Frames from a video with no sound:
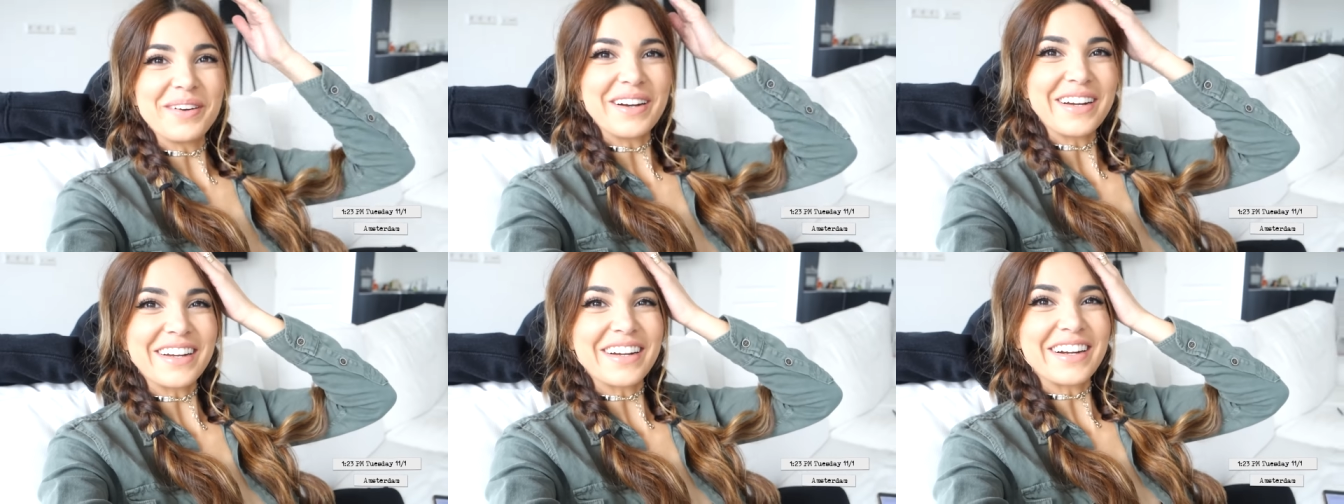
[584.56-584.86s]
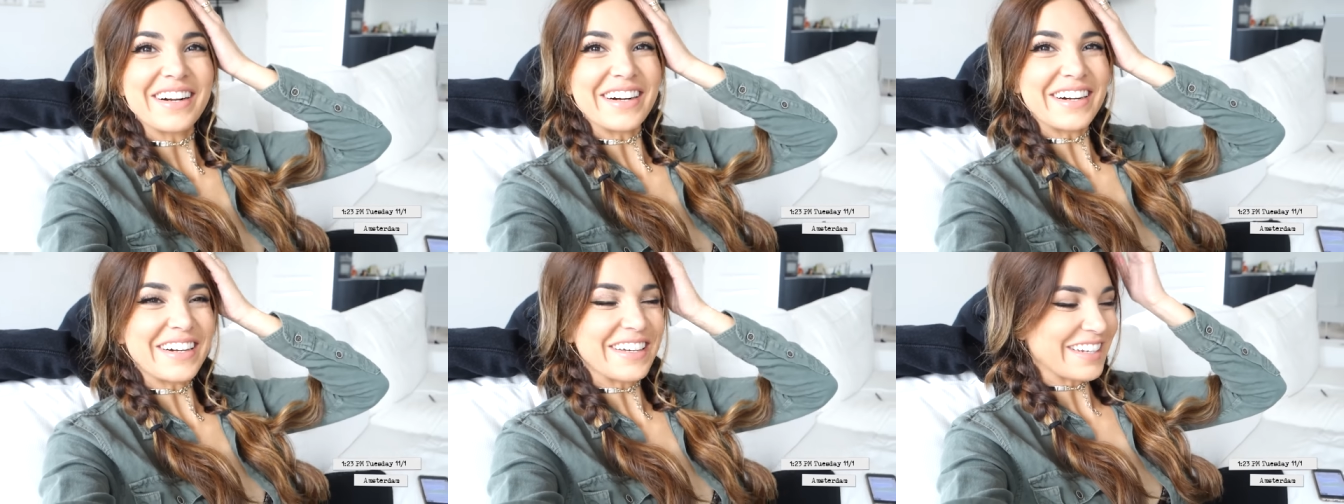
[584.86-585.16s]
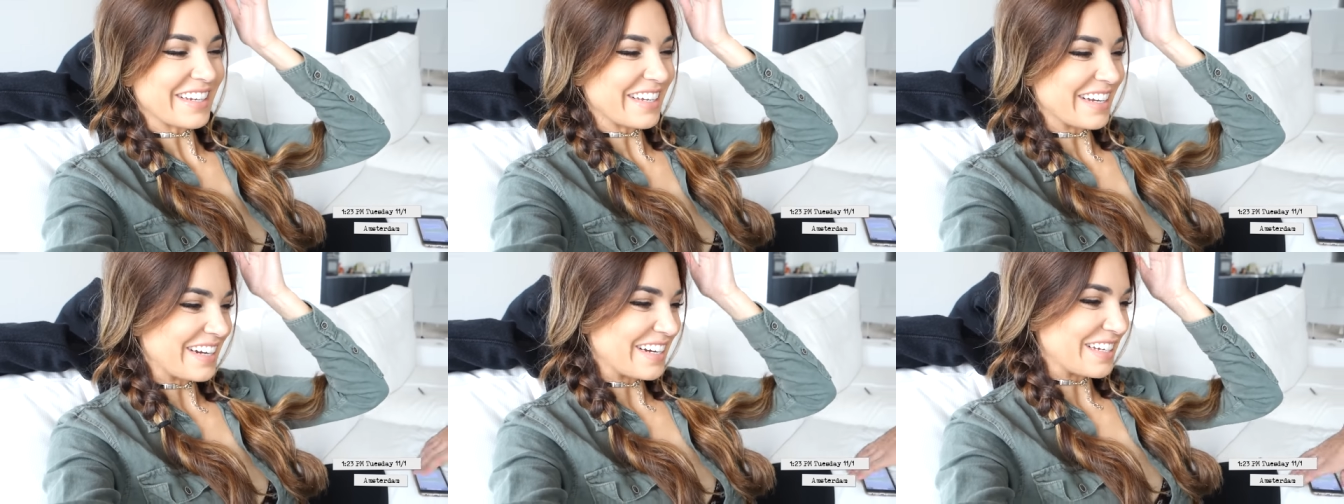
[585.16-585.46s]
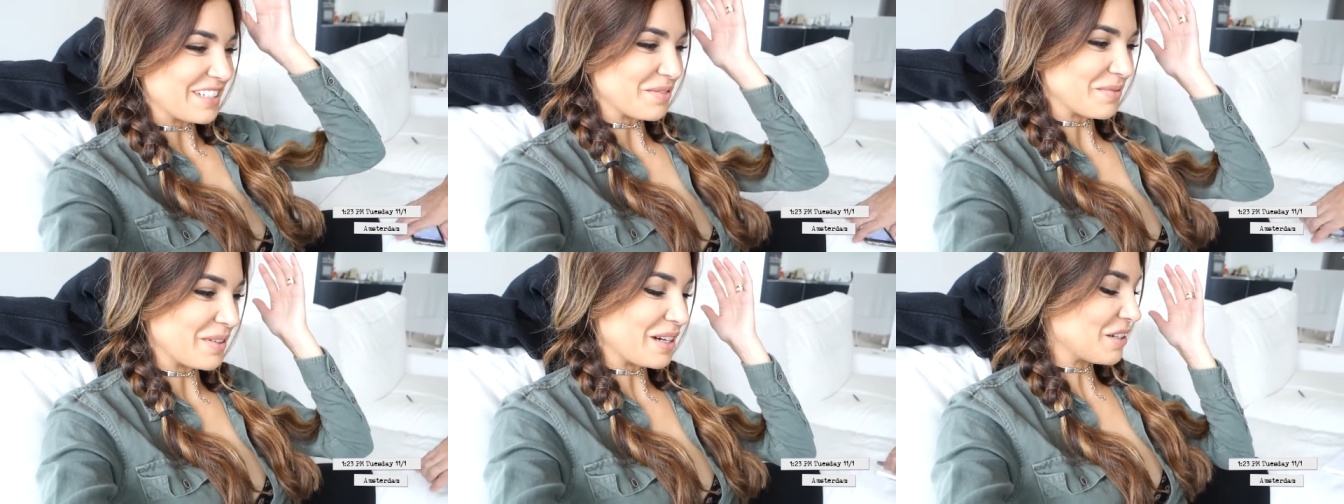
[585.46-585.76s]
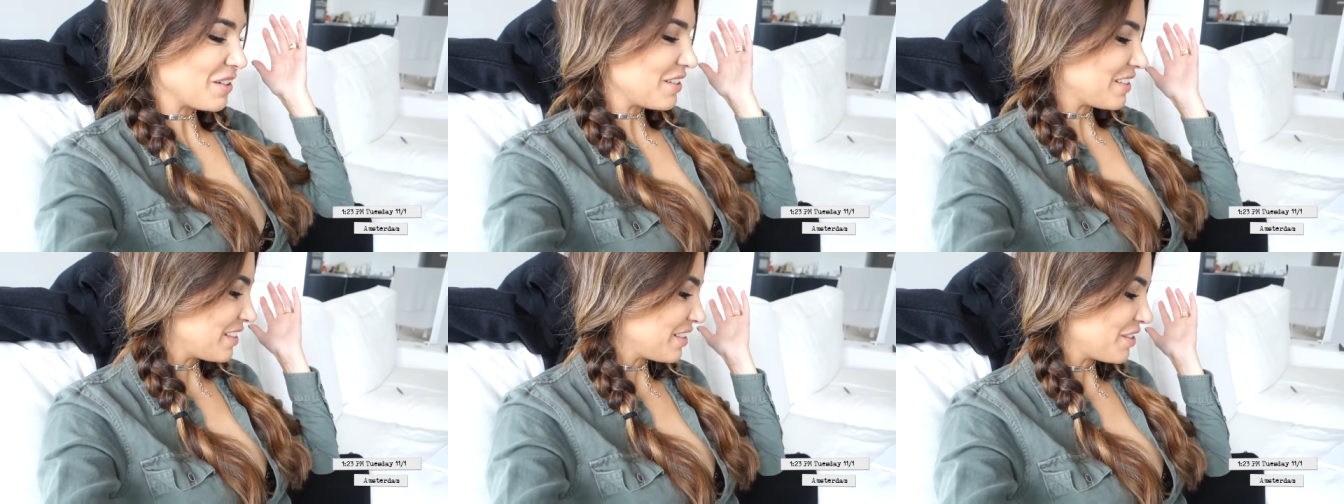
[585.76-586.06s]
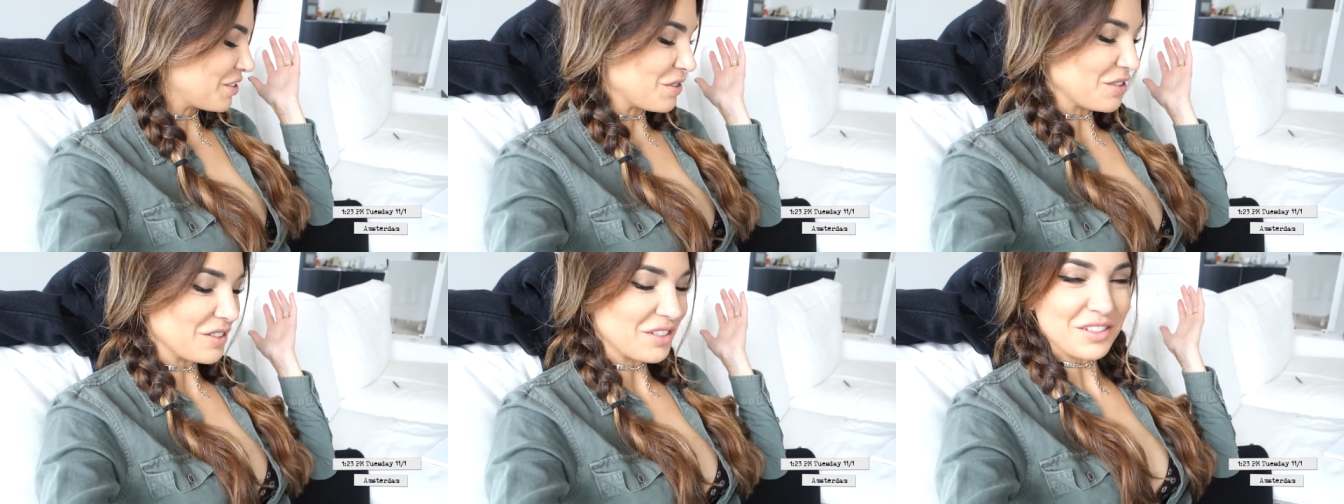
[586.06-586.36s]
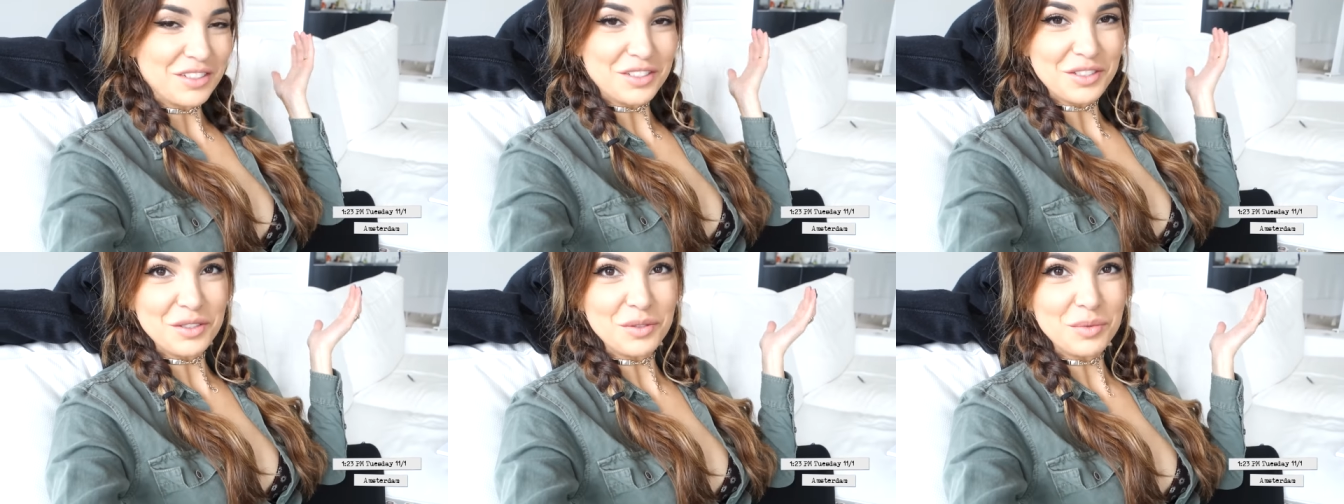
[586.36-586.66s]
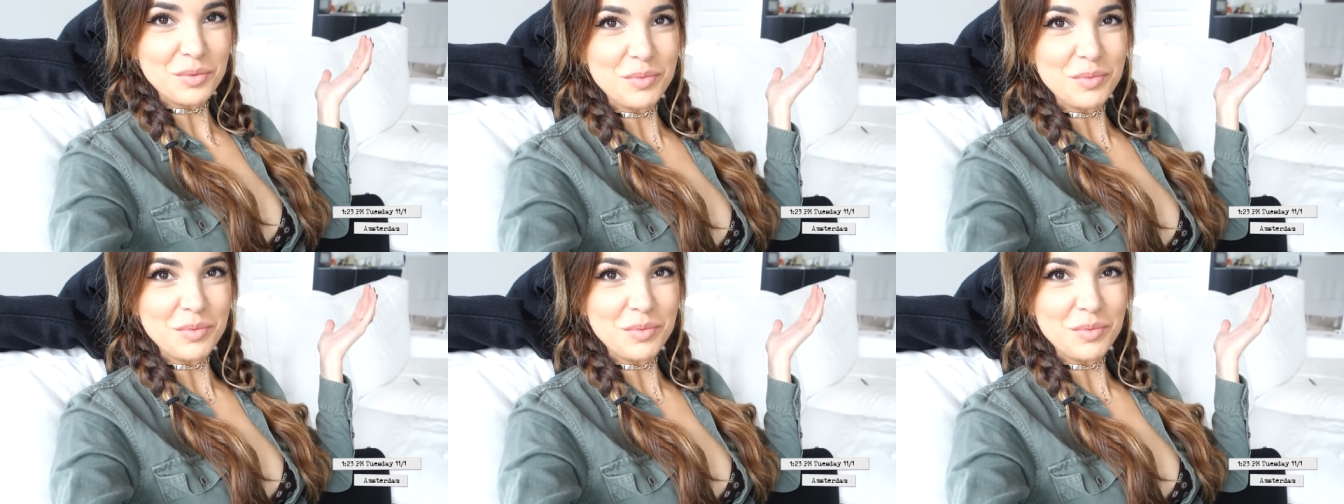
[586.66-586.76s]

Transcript: my god guys Maurits just